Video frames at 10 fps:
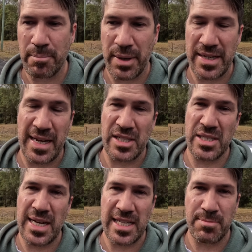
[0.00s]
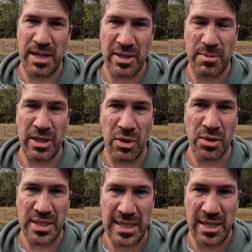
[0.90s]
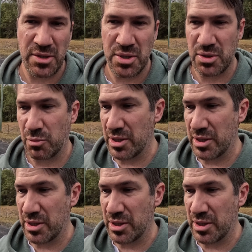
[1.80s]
But yeah, it just takes me a little bit longer to get used to.